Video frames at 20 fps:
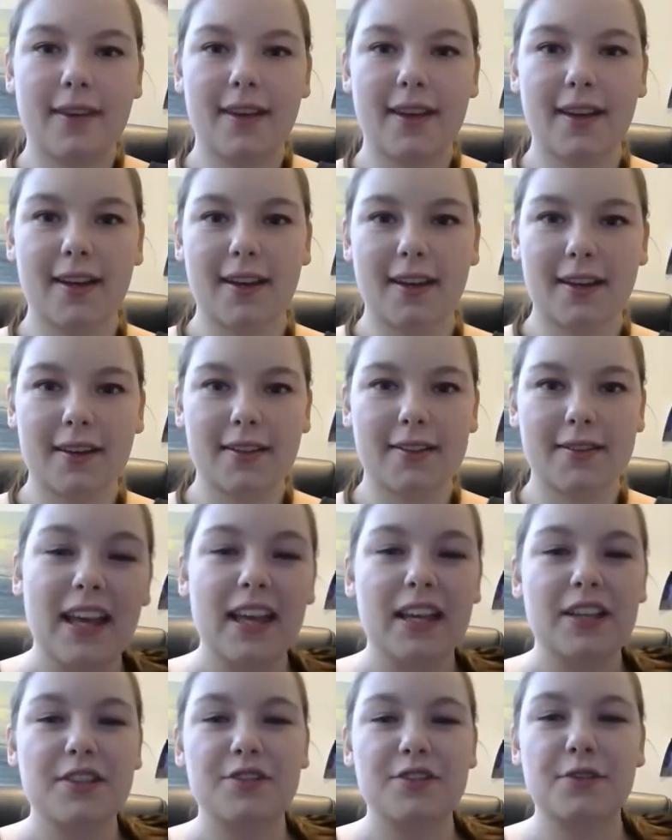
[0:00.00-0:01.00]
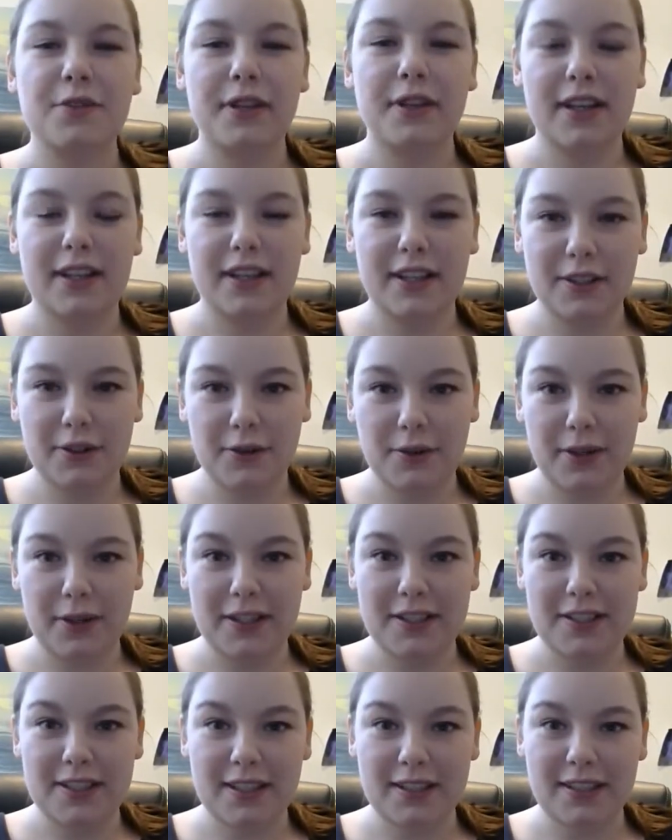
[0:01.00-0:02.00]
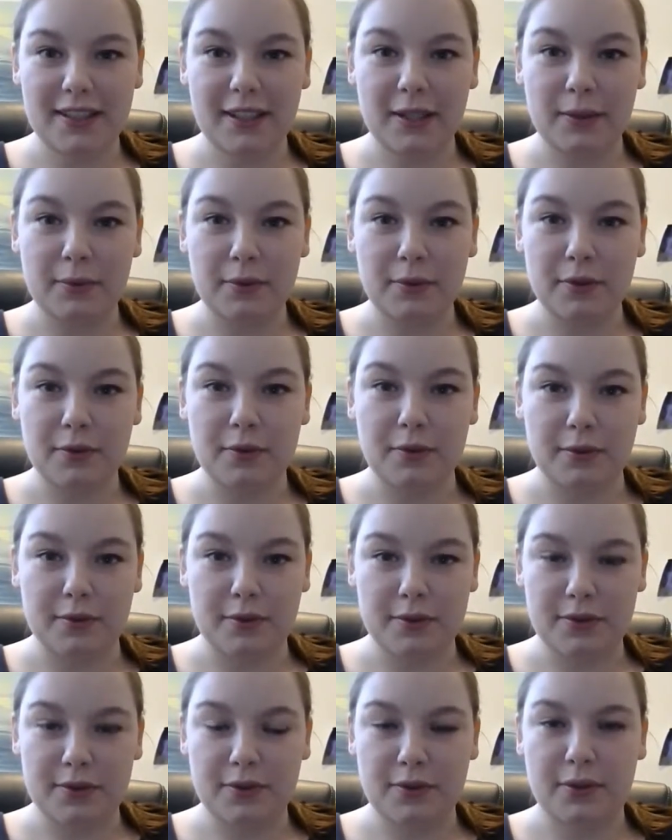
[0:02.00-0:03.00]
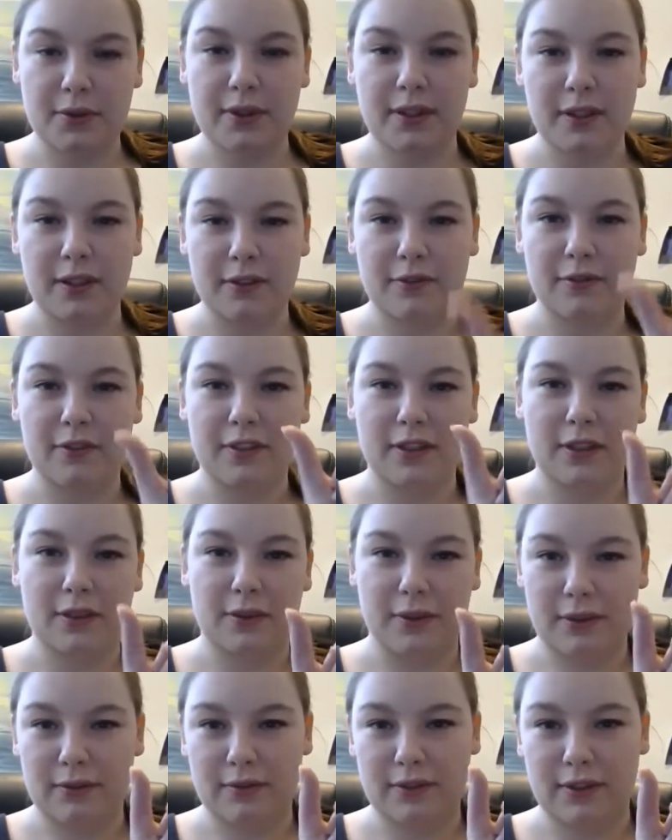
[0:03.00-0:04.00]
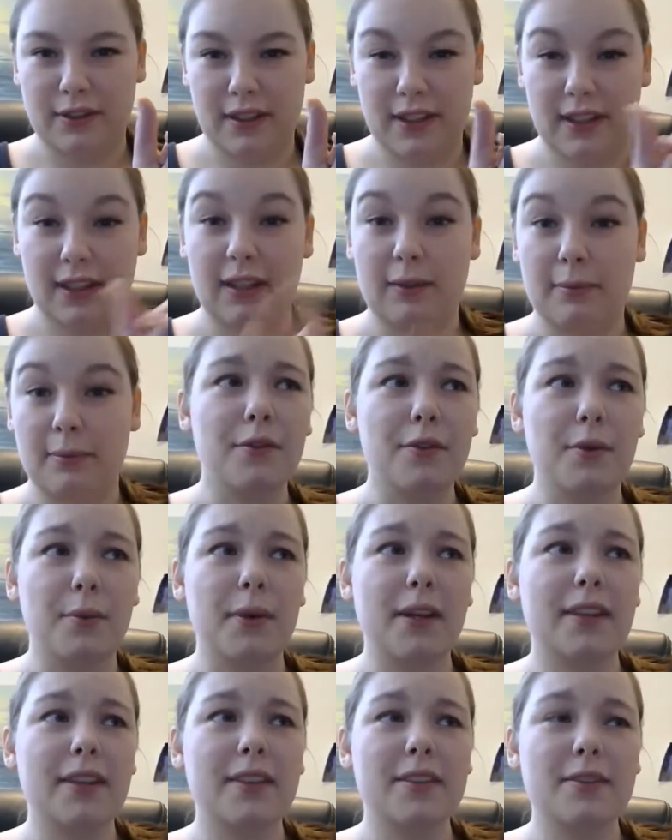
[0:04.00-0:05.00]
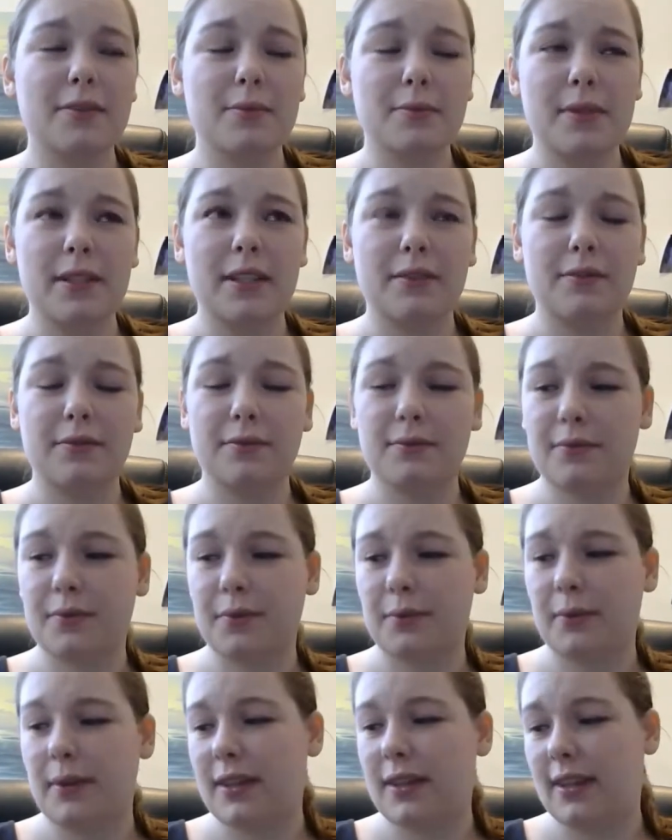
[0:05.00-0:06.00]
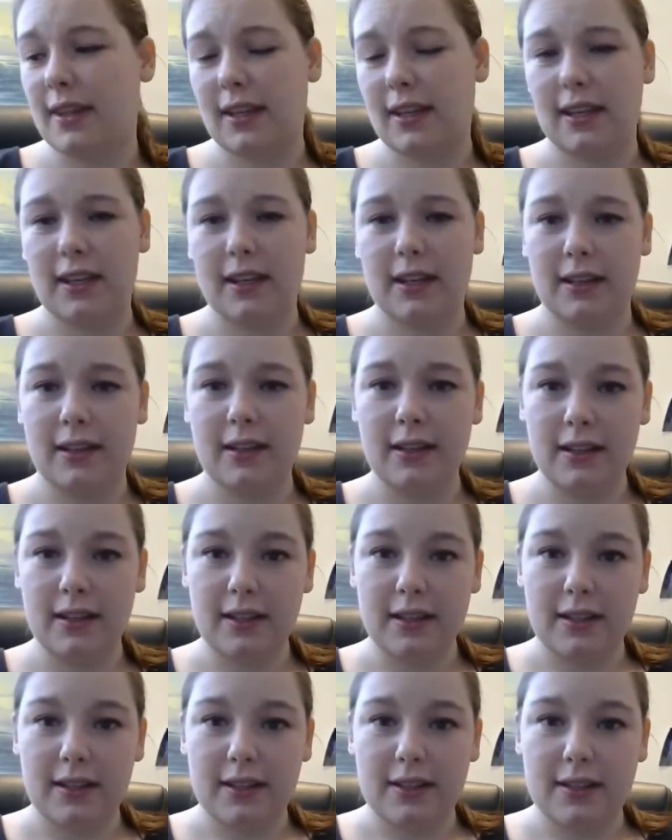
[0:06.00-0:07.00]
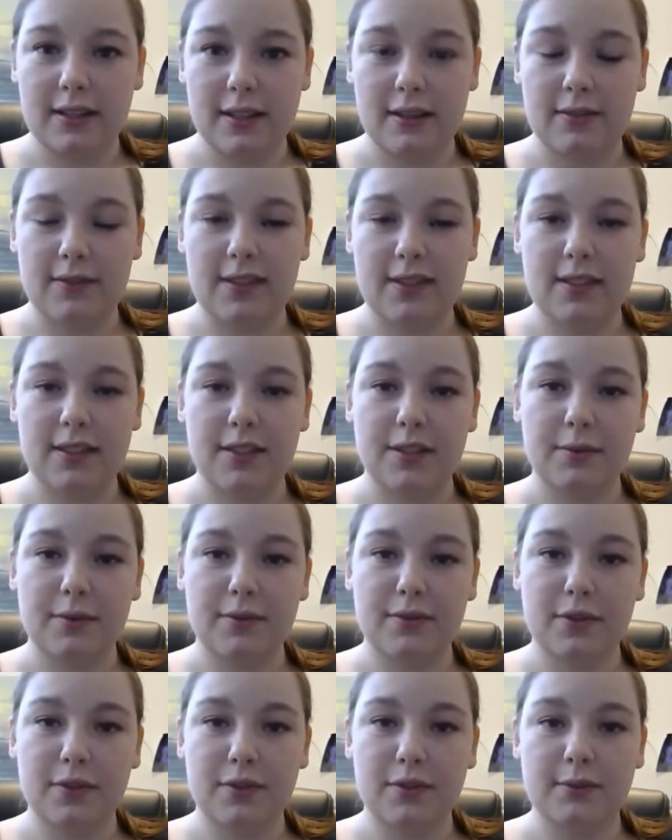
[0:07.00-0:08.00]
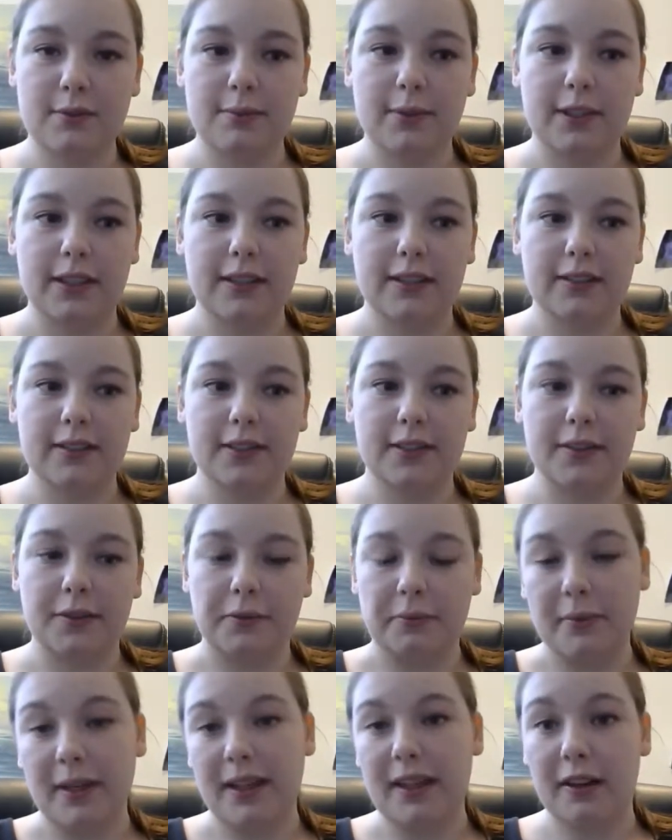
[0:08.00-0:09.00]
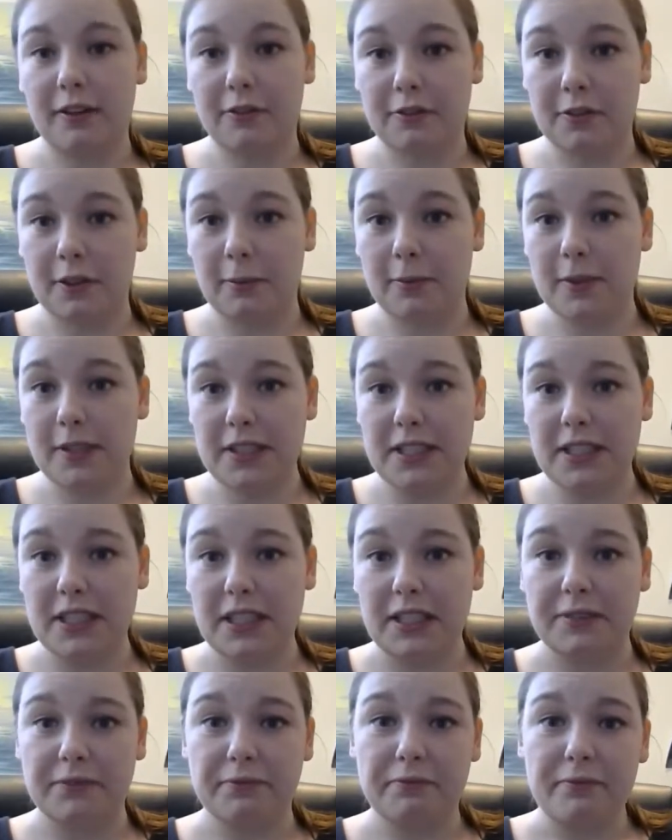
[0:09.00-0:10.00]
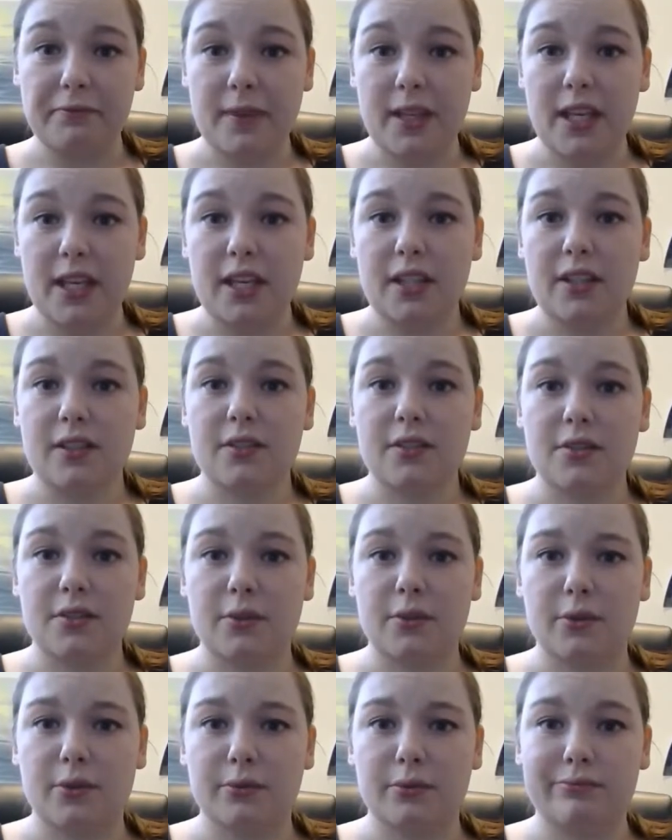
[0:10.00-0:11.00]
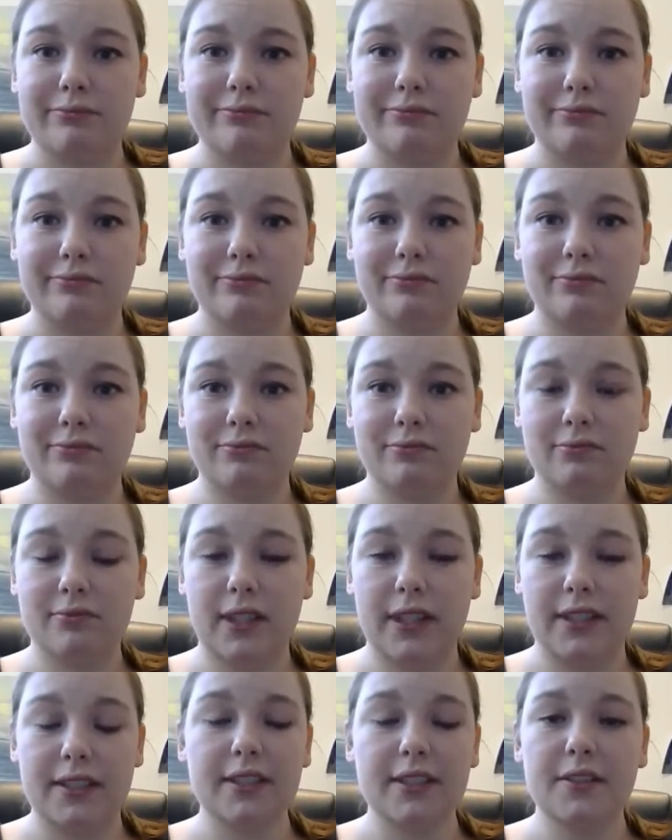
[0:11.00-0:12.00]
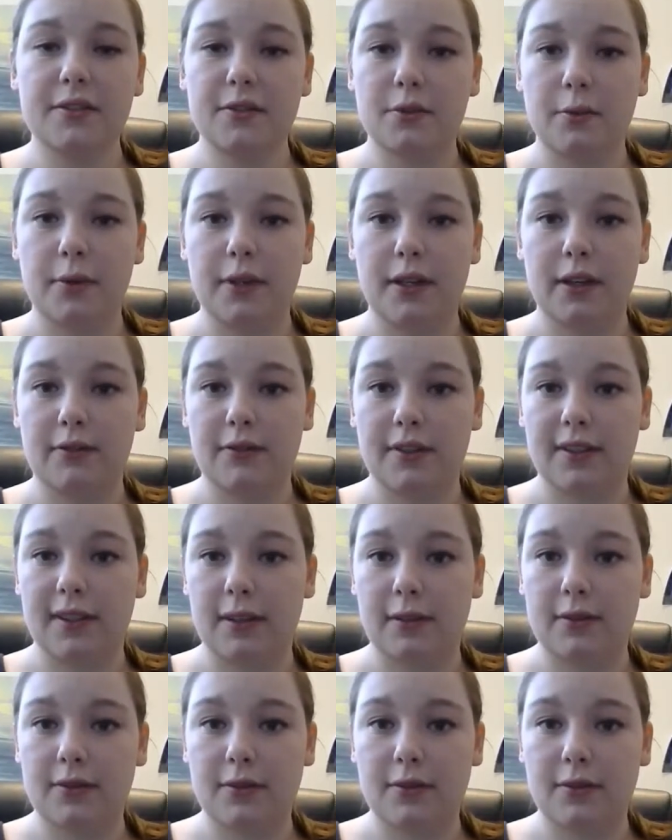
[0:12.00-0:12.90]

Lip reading: Hey guys! So I know I said that I would do a short little video every day of the week this week with the David's tea reviews, but my life got busy, and so I didn't do one every day.